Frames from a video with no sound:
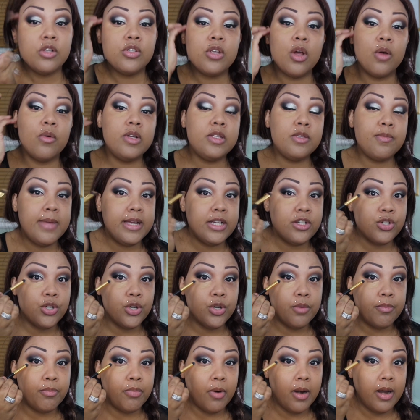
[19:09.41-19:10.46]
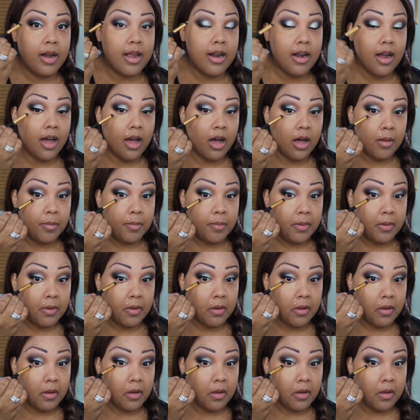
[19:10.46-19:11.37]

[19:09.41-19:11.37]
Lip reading: So I always make sure to bring it up